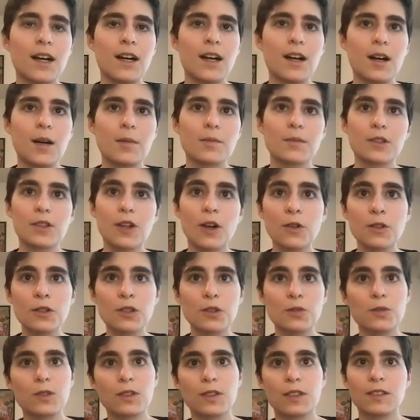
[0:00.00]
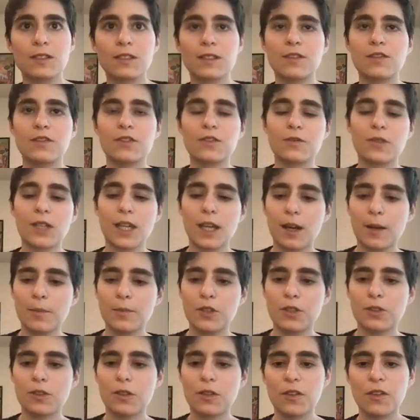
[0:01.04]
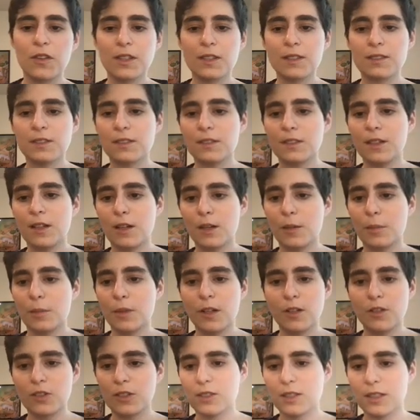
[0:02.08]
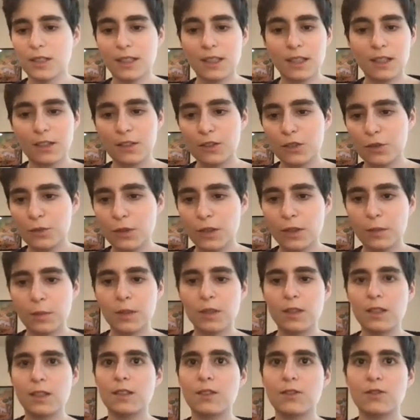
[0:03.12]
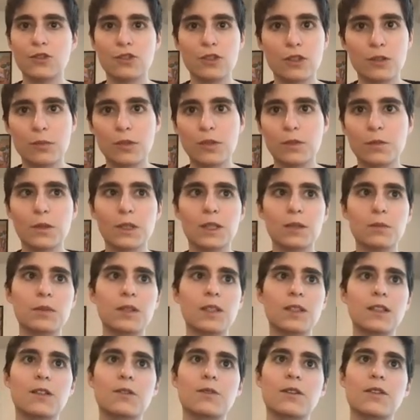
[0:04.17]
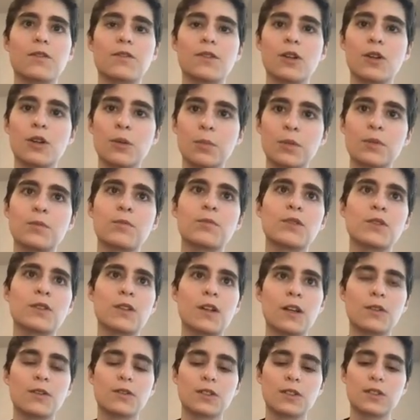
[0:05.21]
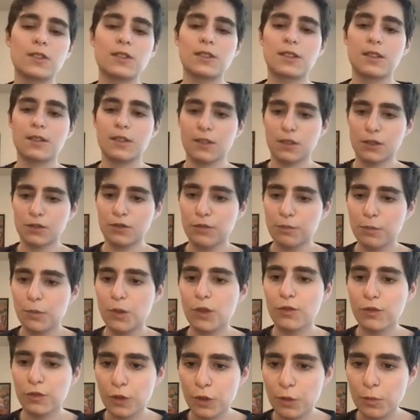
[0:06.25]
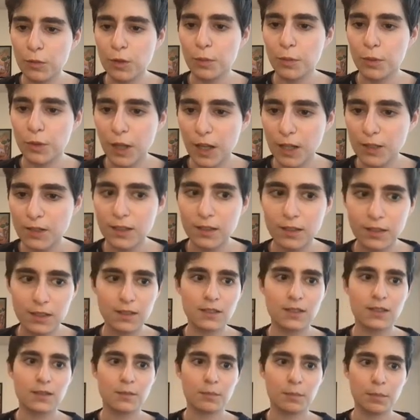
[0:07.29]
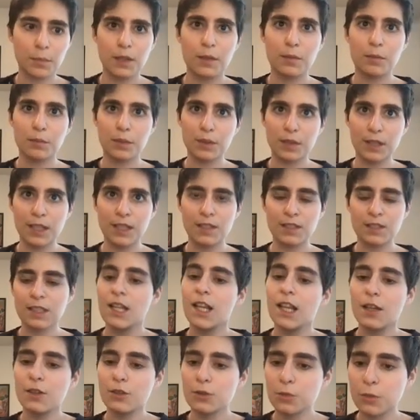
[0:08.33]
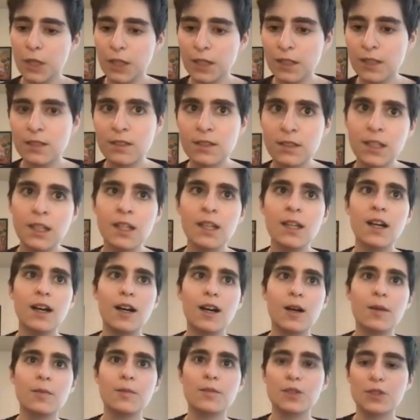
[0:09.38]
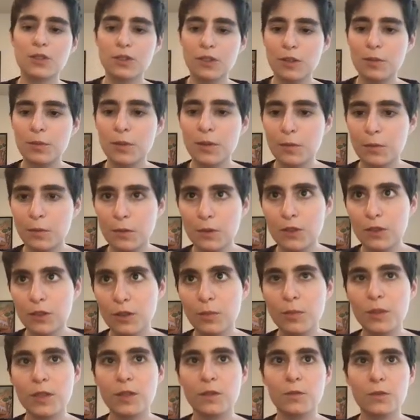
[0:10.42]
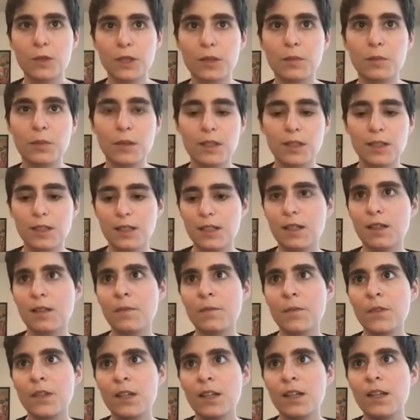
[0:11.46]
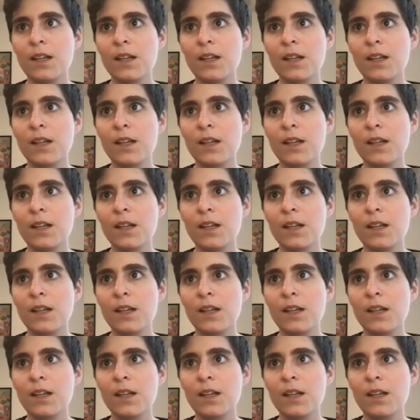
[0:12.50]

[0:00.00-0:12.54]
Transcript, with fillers: Um, lowest risk of capture things are projects like English Wikipedia and German Wikipedia, who have open bureaucracies and these more formal processes in, in place, as well as um, Serbian, Serbian Wikipedia.